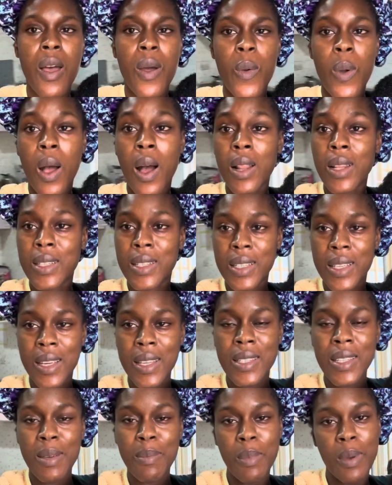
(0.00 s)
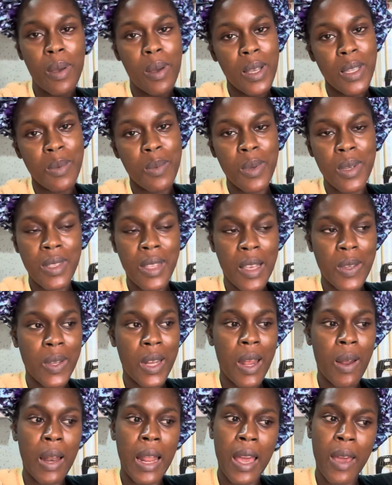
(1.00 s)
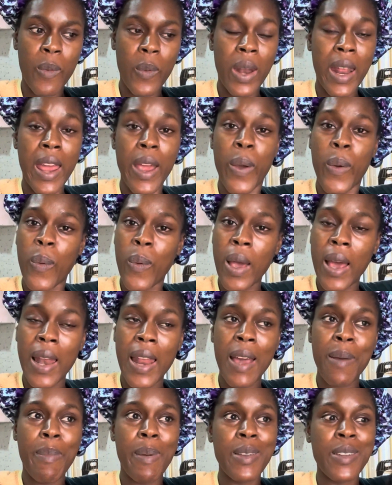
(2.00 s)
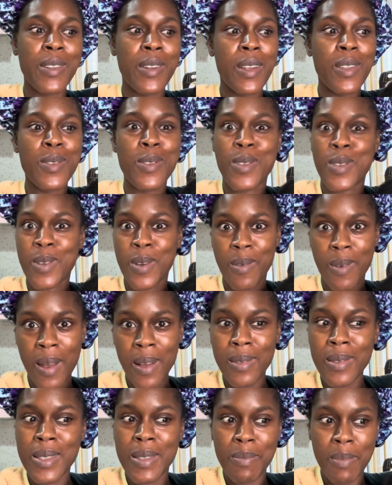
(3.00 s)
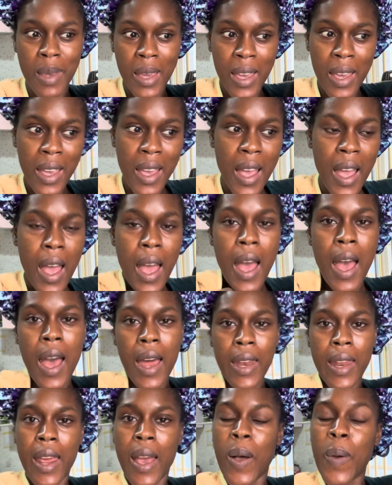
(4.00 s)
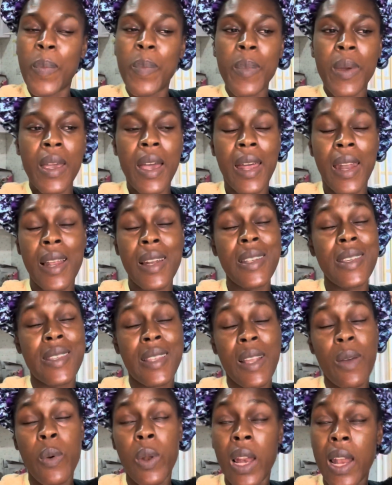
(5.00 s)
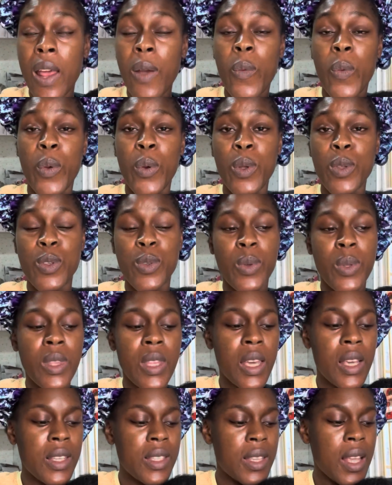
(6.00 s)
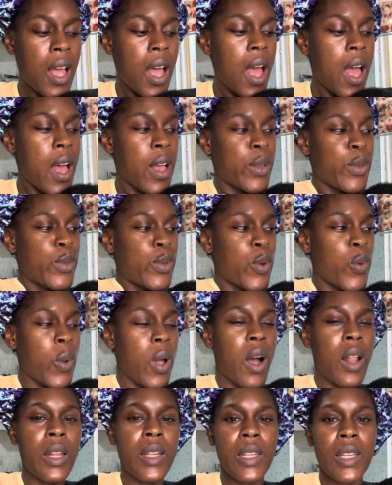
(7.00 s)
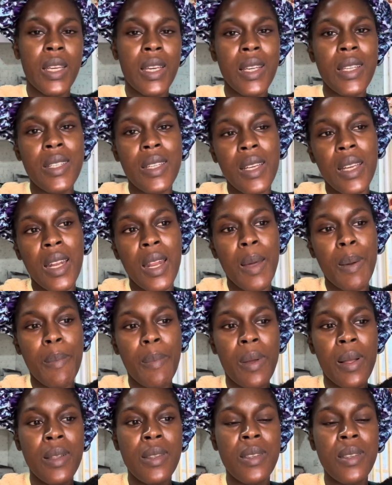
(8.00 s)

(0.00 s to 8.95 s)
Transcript: We're all in the kitchen because most times when I cook, I like my children to surround me and help me and at least learn one or two things. So we're all in the kitchen. I'm about